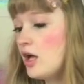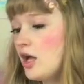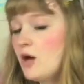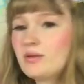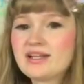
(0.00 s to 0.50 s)

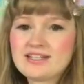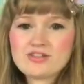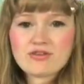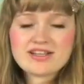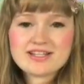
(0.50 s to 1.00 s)
Well, I did
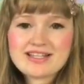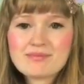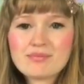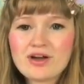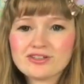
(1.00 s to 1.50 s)
try
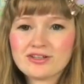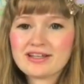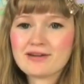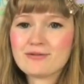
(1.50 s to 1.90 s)
Steampunk Lolita